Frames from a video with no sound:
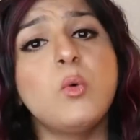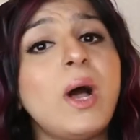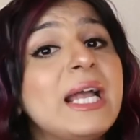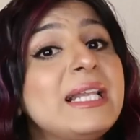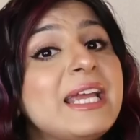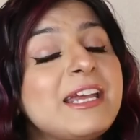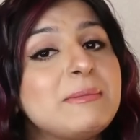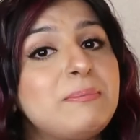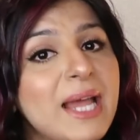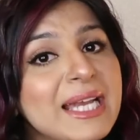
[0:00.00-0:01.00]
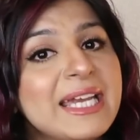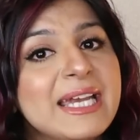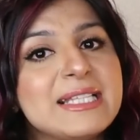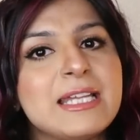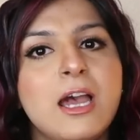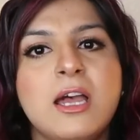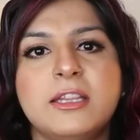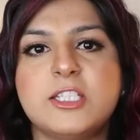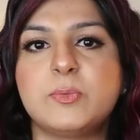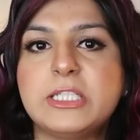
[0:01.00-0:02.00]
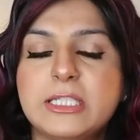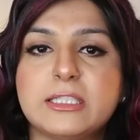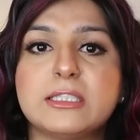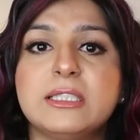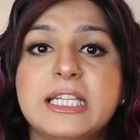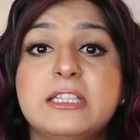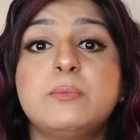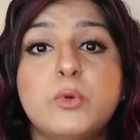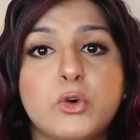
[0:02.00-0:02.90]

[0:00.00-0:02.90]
While in blackheads, this material in the